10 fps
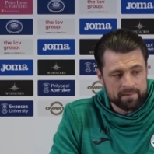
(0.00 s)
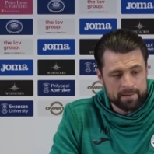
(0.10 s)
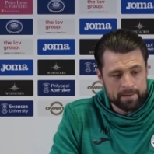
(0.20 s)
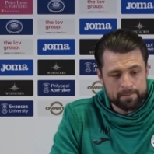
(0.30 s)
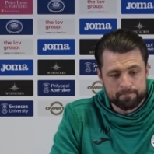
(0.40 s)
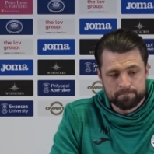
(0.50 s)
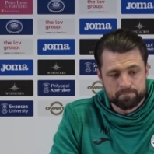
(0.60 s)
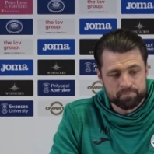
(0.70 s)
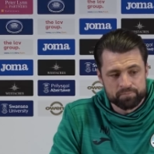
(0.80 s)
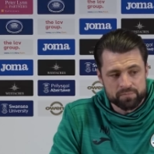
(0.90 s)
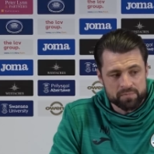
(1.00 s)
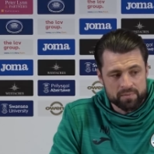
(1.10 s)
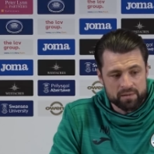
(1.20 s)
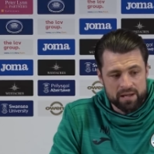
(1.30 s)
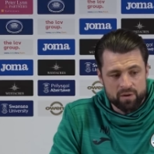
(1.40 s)
Um,
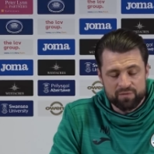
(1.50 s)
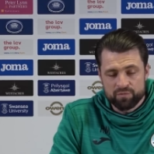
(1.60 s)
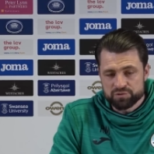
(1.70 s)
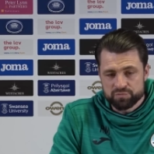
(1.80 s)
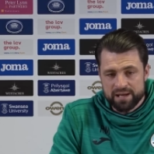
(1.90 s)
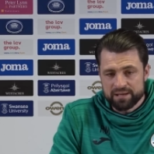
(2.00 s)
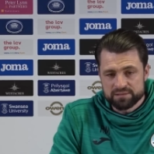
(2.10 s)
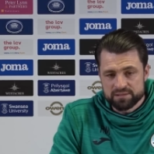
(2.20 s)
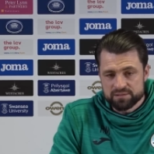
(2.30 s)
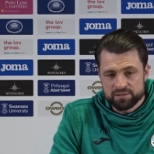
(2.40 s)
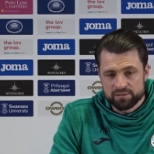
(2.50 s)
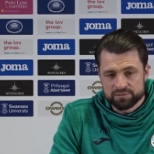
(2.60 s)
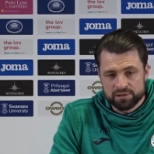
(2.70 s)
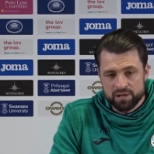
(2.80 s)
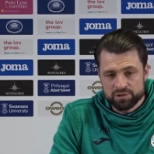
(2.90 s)
how everyone's reacted to,
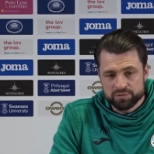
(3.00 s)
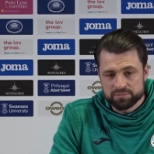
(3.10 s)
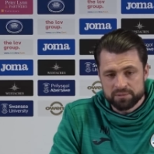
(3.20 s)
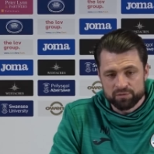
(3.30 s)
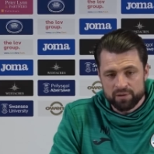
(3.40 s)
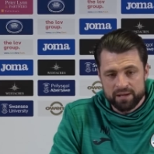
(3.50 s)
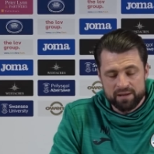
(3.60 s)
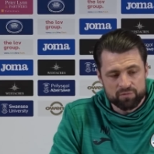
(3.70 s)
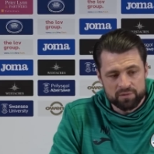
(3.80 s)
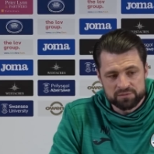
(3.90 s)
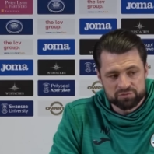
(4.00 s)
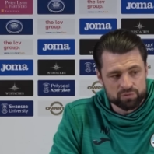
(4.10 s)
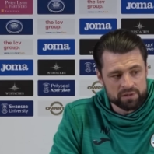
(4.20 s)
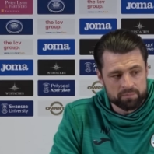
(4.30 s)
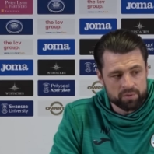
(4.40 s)
to last week's been great. Everyone's
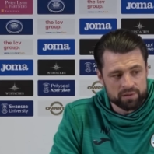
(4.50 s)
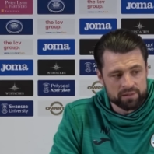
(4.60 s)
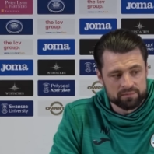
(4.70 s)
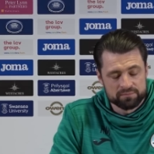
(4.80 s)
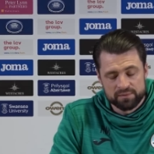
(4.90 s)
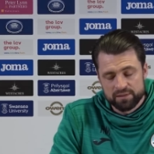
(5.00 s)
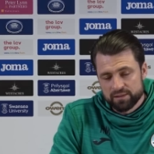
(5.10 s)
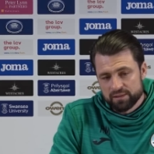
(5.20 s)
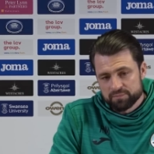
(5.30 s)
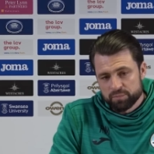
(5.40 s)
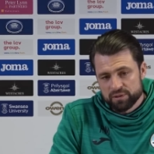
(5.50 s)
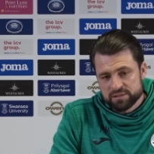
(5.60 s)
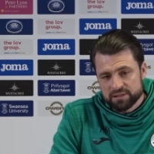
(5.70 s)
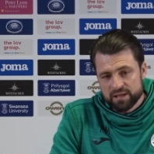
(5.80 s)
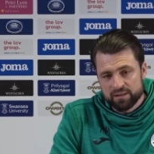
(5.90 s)
really pulling pulling
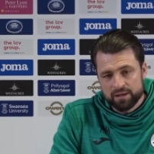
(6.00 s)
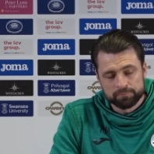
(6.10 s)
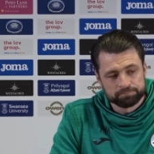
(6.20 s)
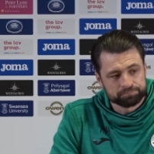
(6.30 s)
together,